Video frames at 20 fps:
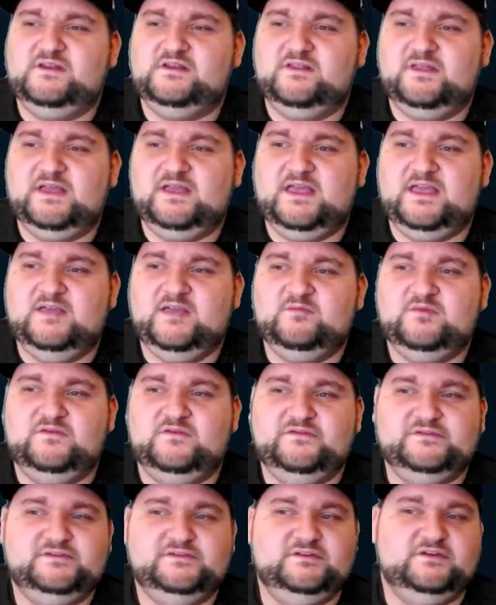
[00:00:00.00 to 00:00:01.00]
the game if
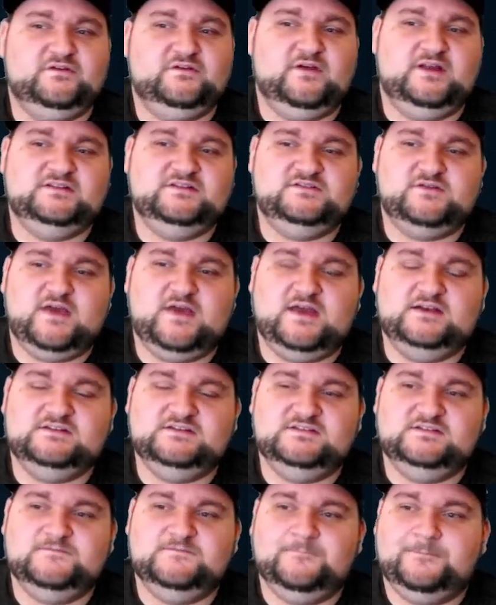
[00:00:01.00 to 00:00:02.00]
you do your grand strategy.